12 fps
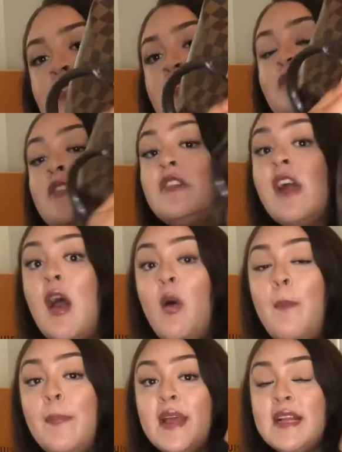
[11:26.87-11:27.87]
Look how
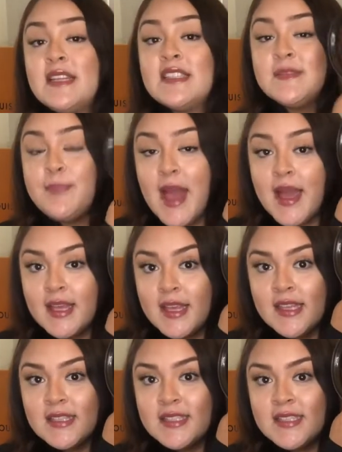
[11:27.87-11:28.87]
big this bag
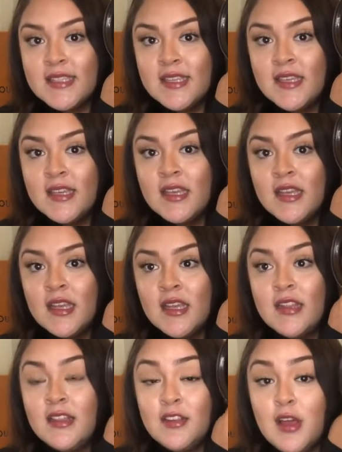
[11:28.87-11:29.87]
is.
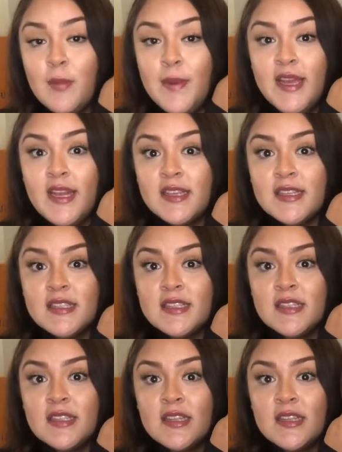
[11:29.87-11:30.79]
Look how big it is.